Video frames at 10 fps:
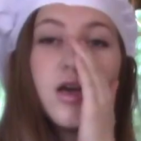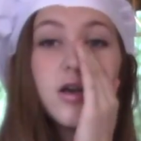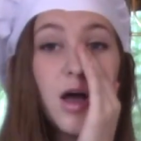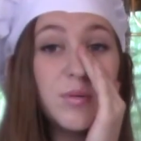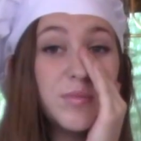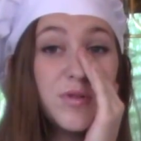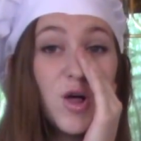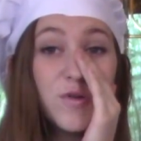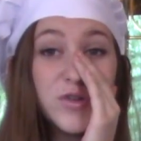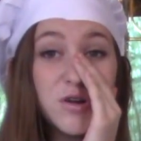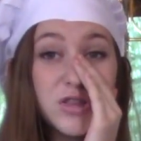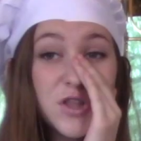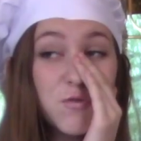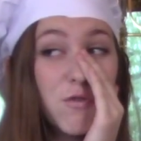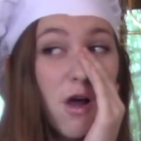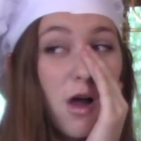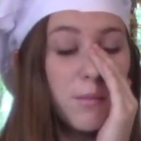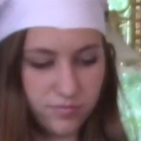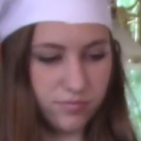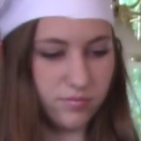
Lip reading: Comment below if you know what that's from.